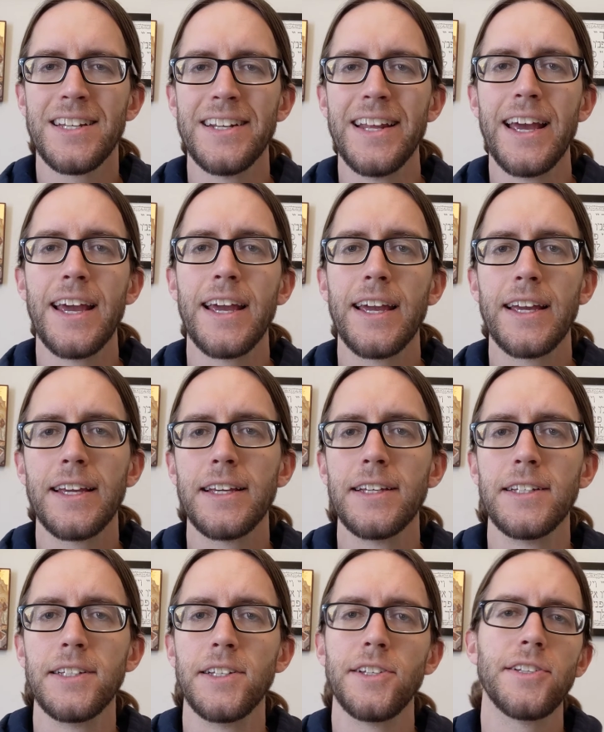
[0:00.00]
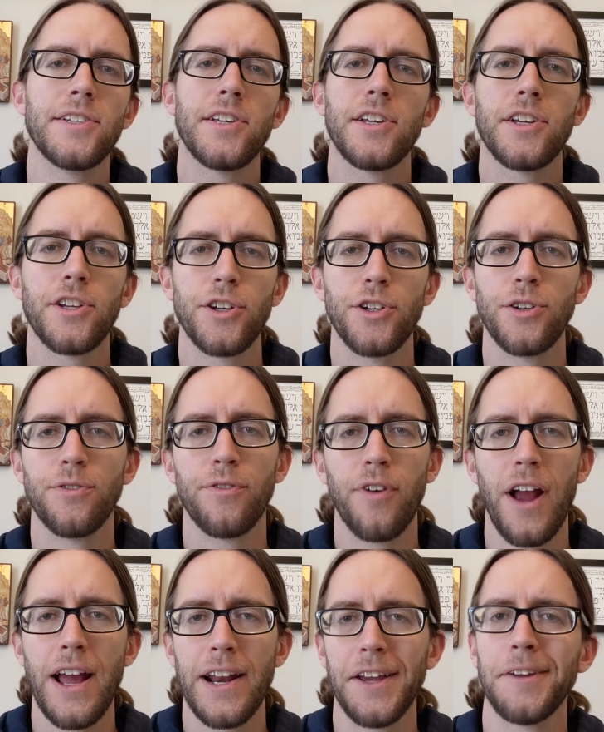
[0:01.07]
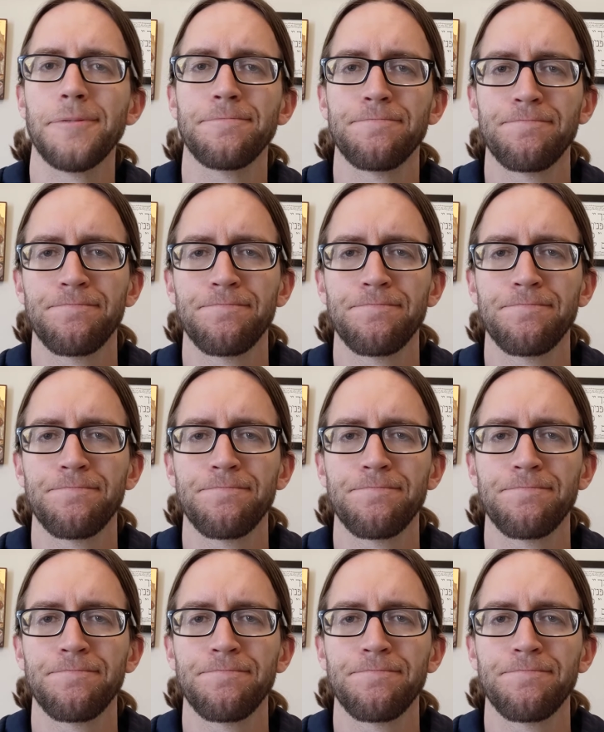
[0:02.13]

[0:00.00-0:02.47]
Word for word: Today is Good Friday,